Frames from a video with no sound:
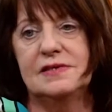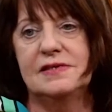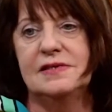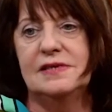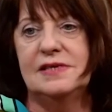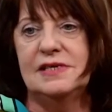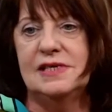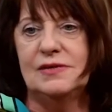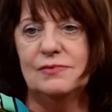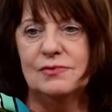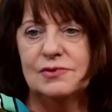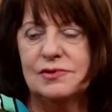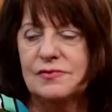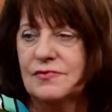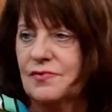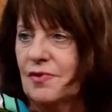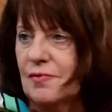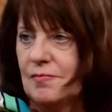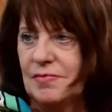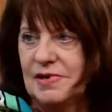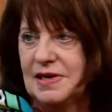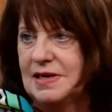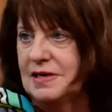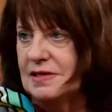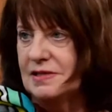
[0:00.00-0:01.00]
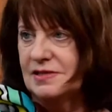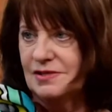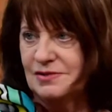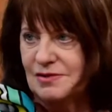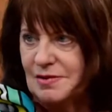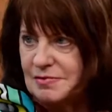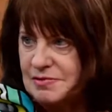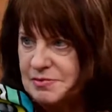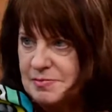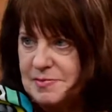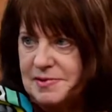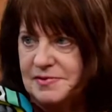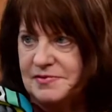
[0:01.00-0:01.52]
And it would have completely
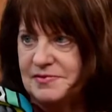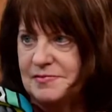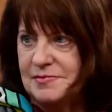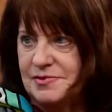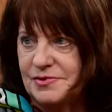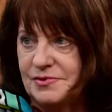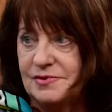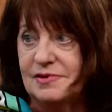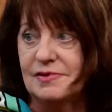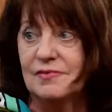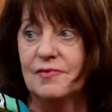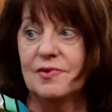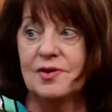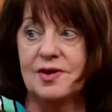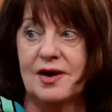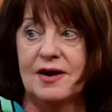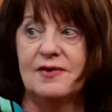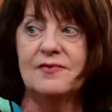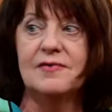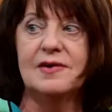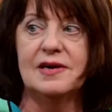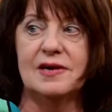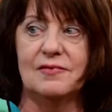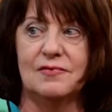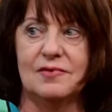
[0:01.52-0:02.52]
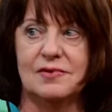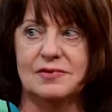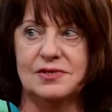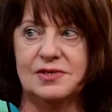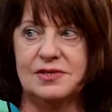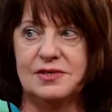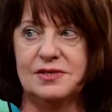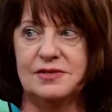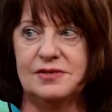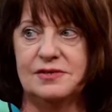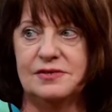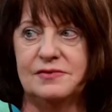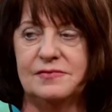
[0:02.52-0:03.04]
stopped me from doing what I really wanted
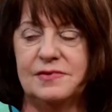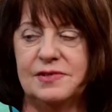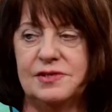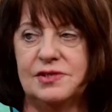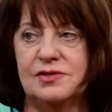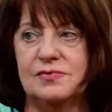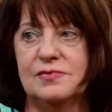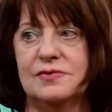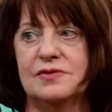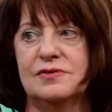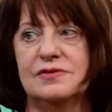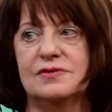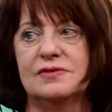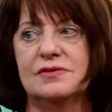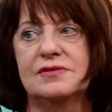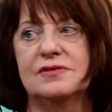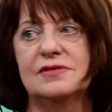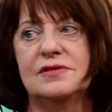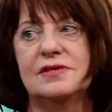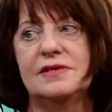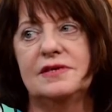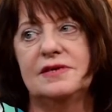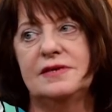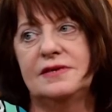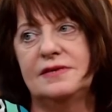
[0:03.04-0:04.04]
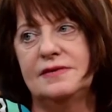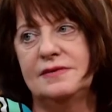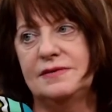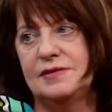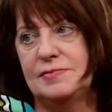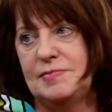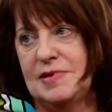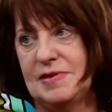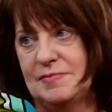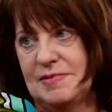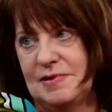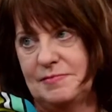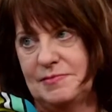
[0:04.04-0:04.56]
to do, which was to
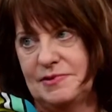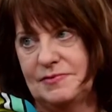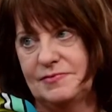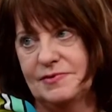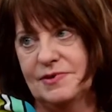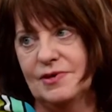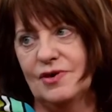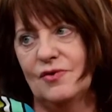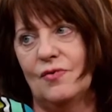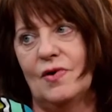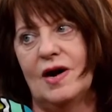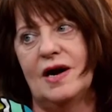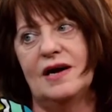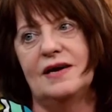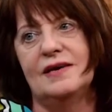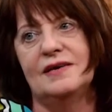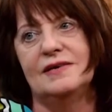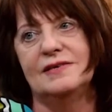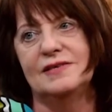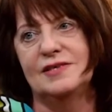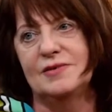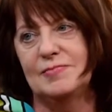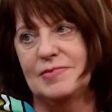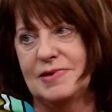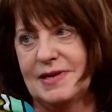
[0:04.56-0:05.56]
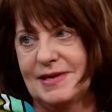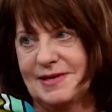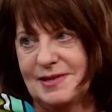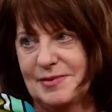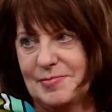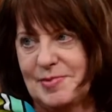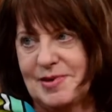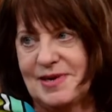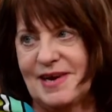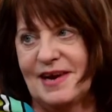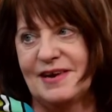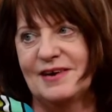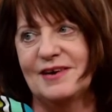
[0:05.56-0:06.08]
be a member of a choir, to play the
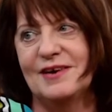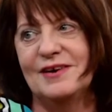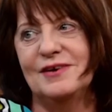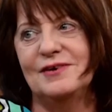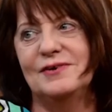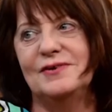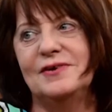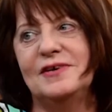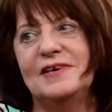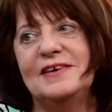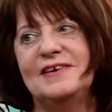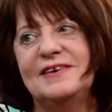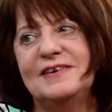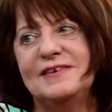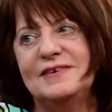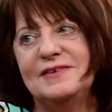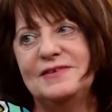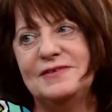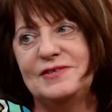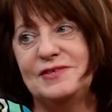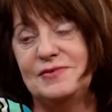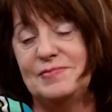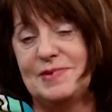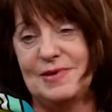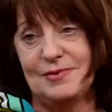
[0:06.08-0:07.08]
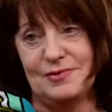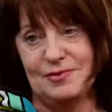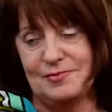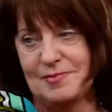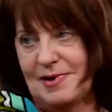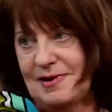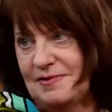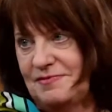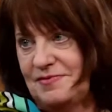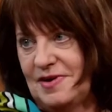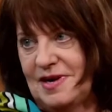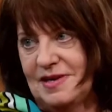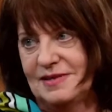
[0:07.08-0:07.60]
piano, to be with
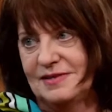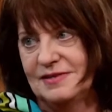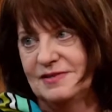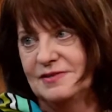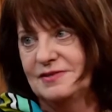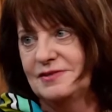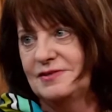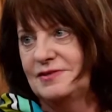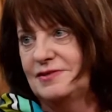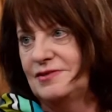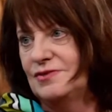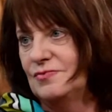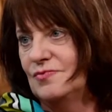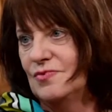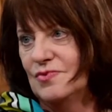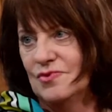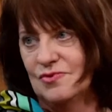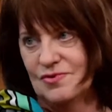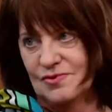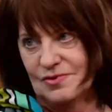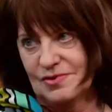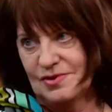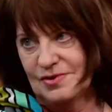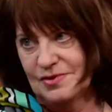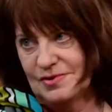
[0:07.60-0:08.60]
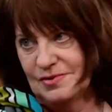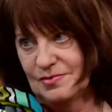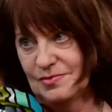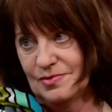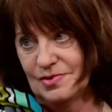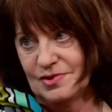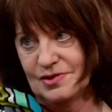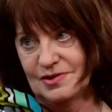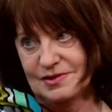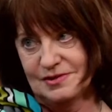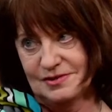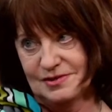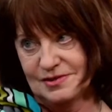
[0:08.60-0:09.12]
my friends, to walk the
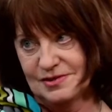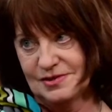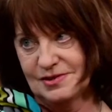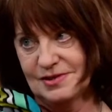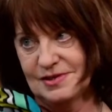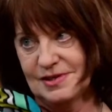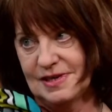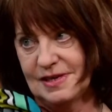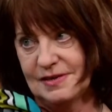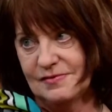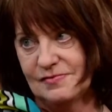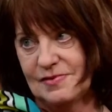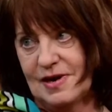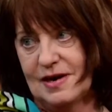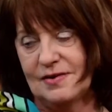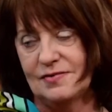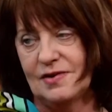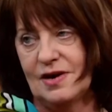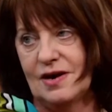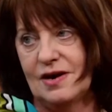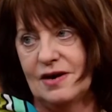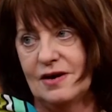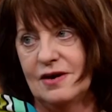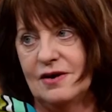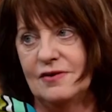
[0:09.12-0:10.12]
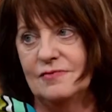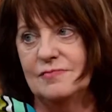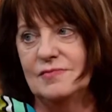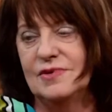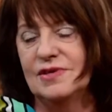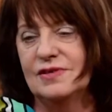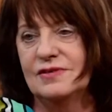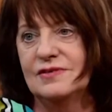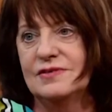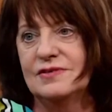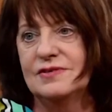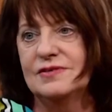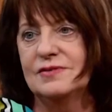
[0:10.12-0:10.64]
woodlands around our home,
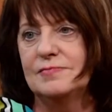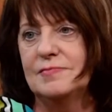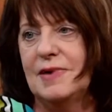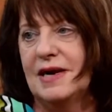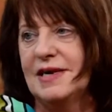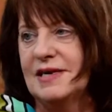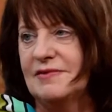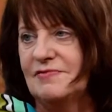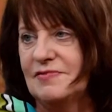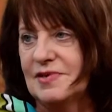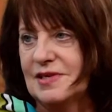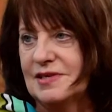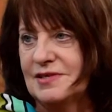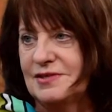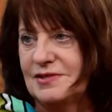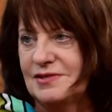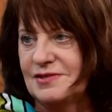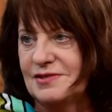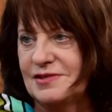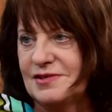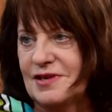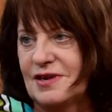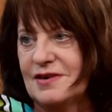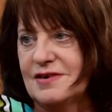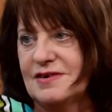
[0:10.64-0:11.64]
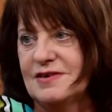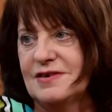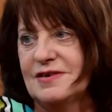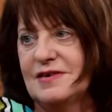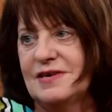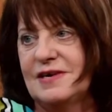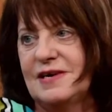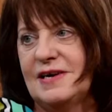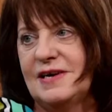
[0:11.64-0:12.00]
because mining villages are